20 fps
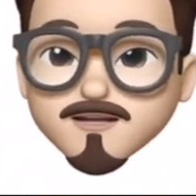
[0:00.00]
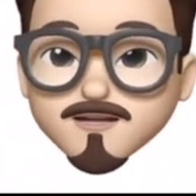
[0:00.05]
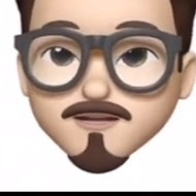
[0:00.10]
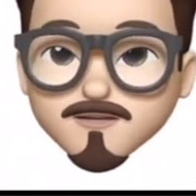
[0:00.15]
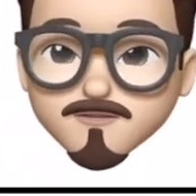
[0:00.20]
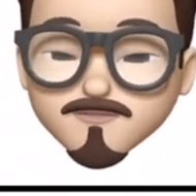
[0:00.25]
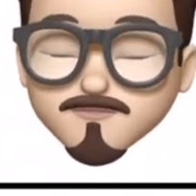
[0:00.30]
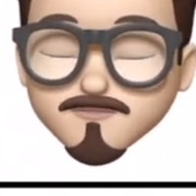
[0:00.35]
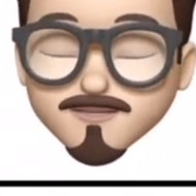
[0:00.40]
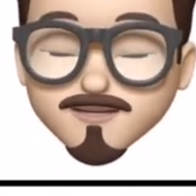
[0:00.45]

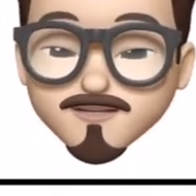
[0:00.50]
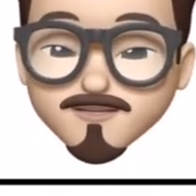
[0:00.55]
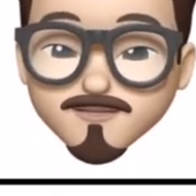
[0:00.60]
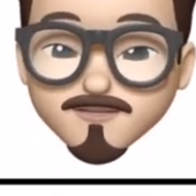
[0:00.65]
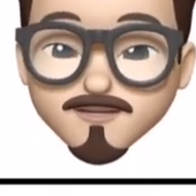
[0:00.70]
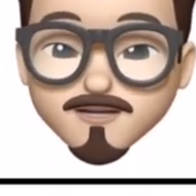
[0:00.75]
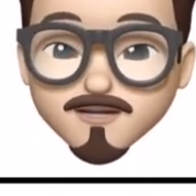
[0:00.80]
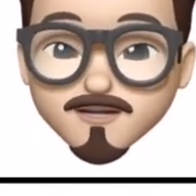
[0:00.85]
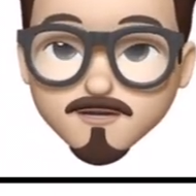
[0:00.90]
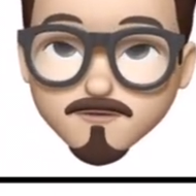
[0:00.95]
his face
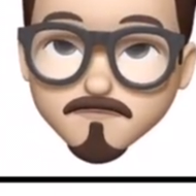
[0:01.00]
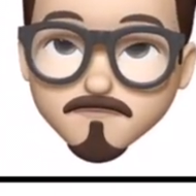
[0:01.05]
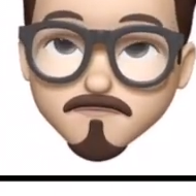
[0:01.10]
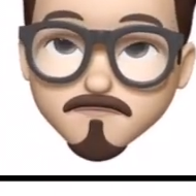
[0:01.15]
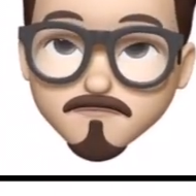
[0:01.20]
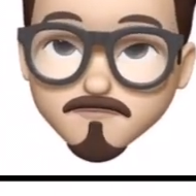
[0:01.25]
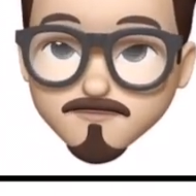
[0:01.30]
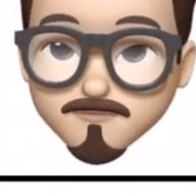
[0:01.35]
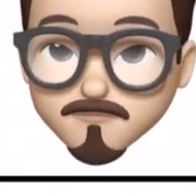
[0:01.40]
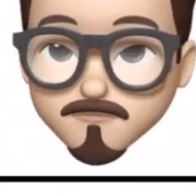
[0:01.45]

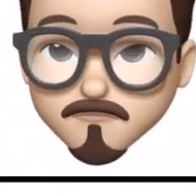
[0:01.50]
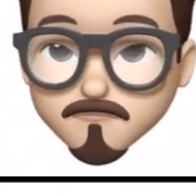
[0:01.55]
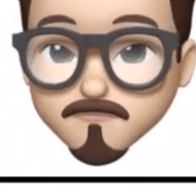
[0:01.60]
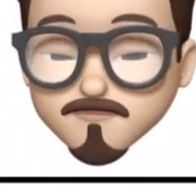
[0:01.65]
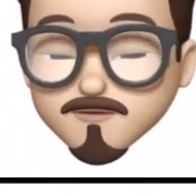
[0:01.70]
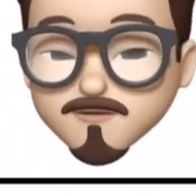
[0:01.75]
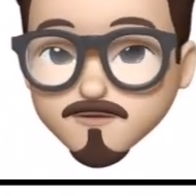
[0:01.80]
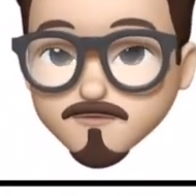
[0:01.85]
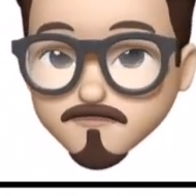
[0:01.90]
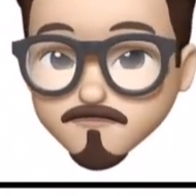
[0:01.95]
should
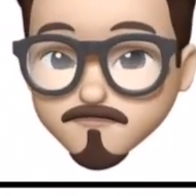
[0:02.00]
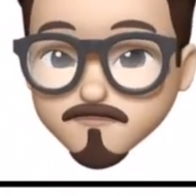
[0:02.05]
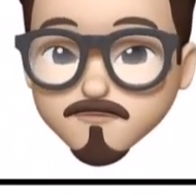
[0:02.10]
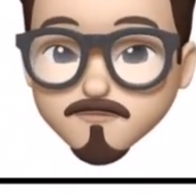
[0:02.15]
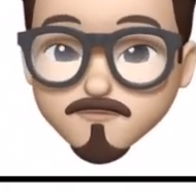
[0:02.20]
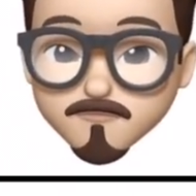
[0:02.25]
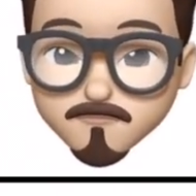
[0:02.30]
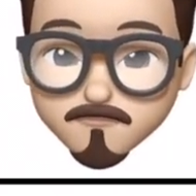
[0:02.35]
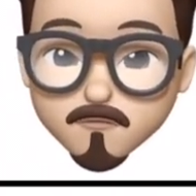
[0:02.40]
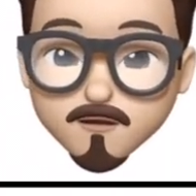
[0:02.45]
be
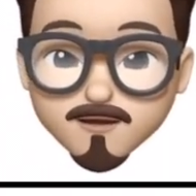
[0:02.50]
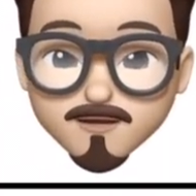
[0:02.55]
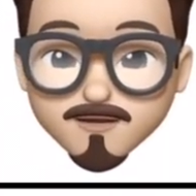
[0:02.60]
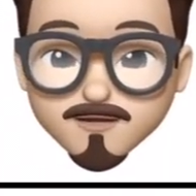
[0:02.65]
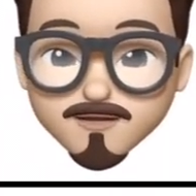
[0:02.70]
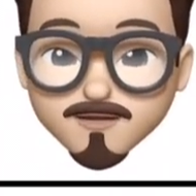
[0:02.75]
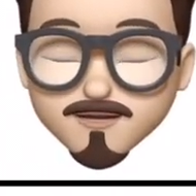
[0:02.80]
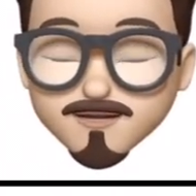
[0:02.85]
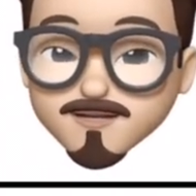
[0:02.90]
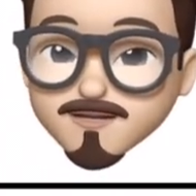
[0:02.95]

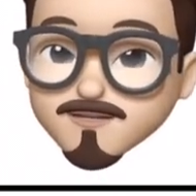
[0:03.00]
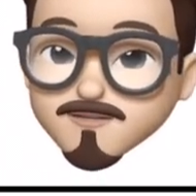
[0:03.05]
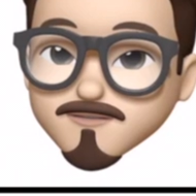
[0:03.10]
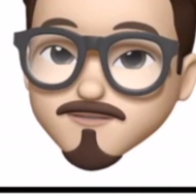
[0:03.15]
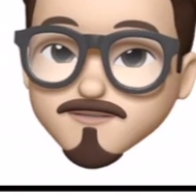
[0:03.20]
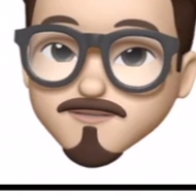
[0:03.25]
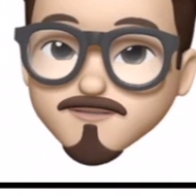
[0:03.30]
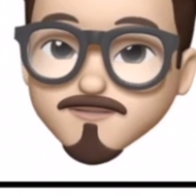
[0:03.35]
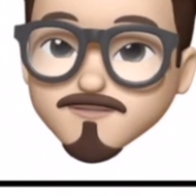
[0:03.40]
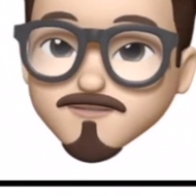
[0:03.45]
wider, I
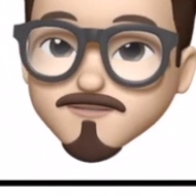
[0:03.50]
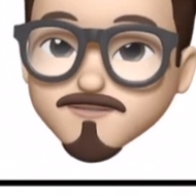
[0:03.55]
guess.